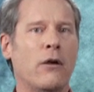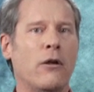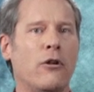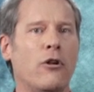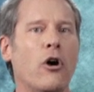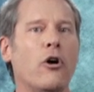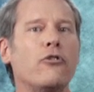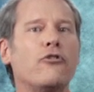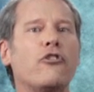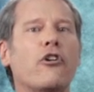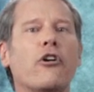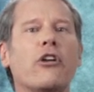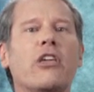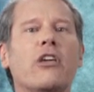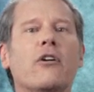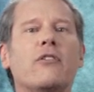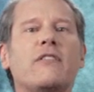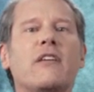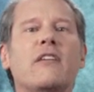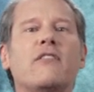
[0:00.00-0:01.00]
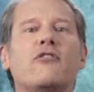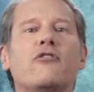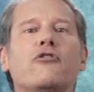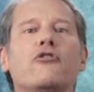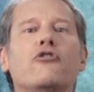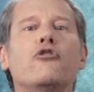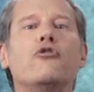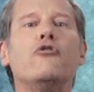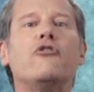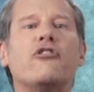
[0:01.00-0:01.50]
Note Don Quixote's
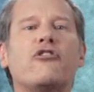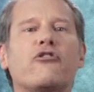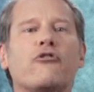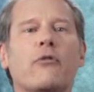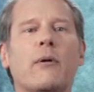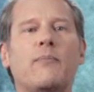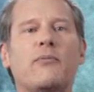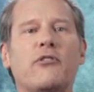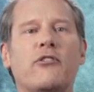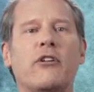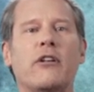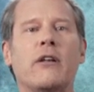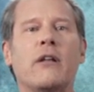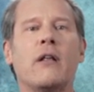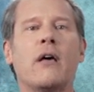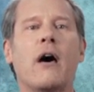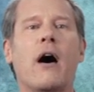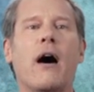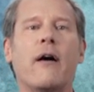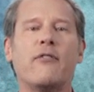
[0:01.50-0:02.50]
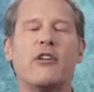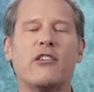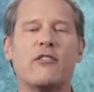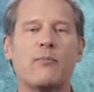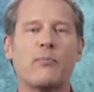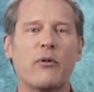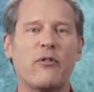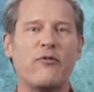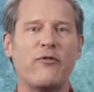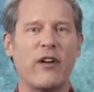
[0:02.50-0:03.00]
new description of his
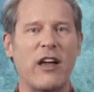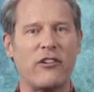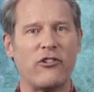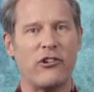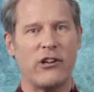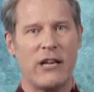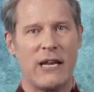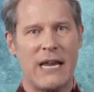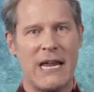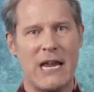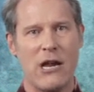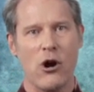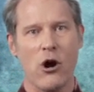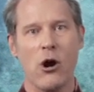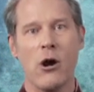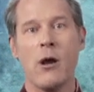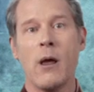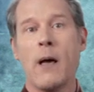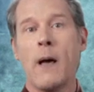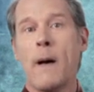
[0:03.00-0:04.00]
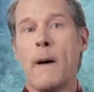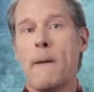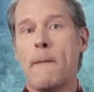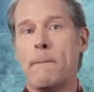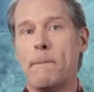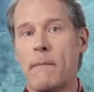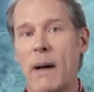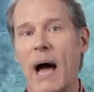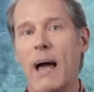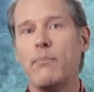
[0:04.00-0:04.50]
profession here.
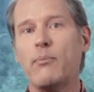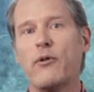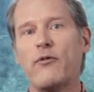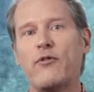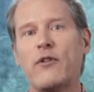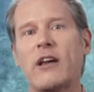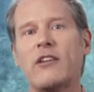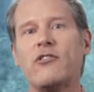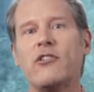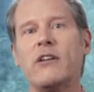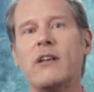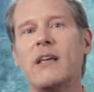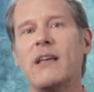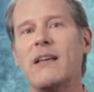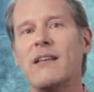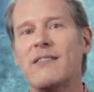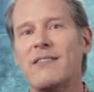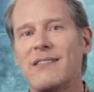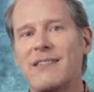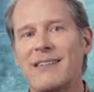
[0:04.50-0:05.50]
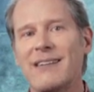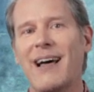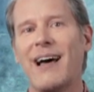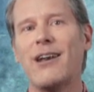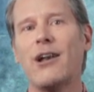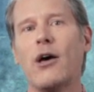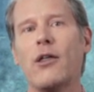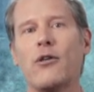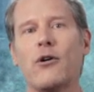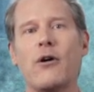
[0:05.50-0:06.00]
My profession is none
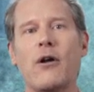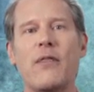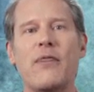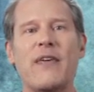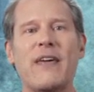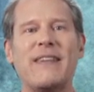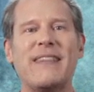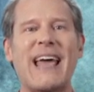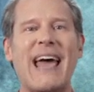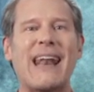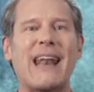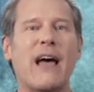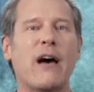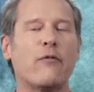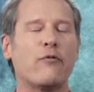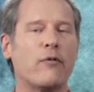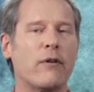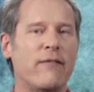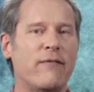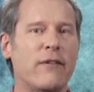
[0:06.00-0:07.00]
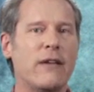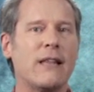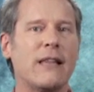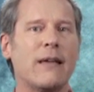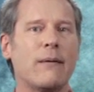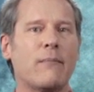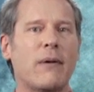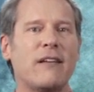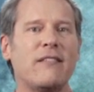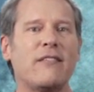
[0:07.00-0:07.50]
other than that of
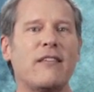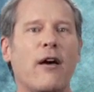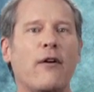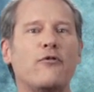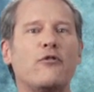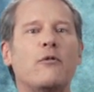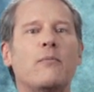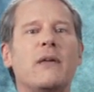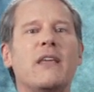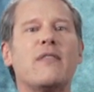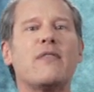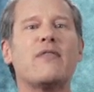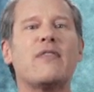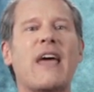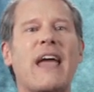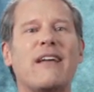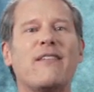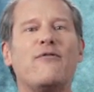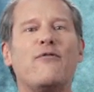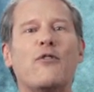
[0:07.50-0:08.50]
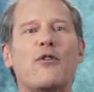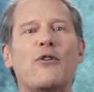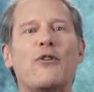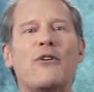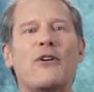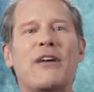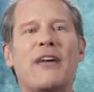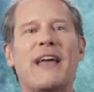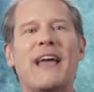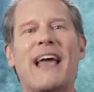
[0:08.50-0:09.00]
revealing myself to be thankful
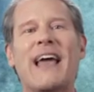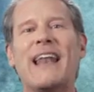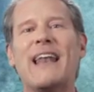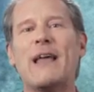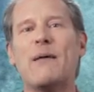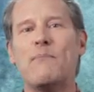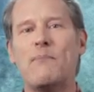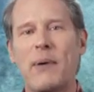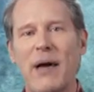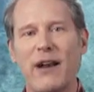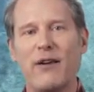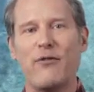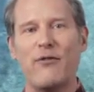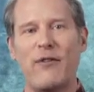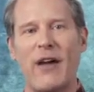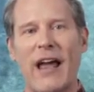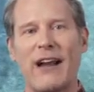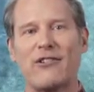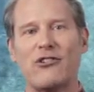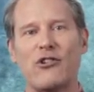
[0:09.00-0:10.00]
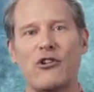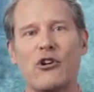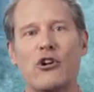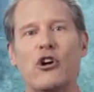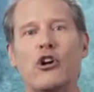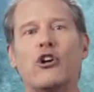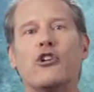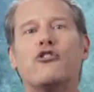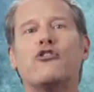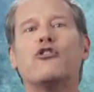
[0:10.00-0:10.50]
and a benefactor
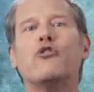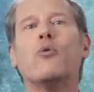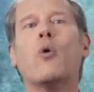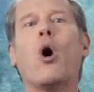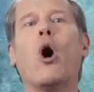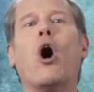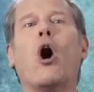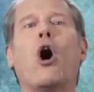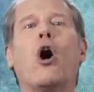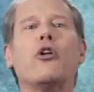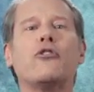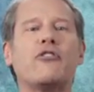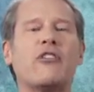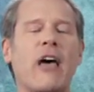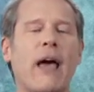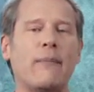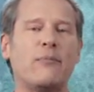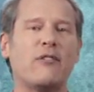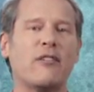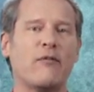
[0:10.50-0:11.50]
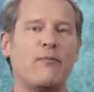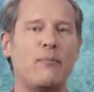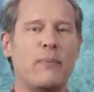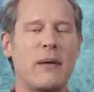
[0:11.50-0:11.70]
to all types of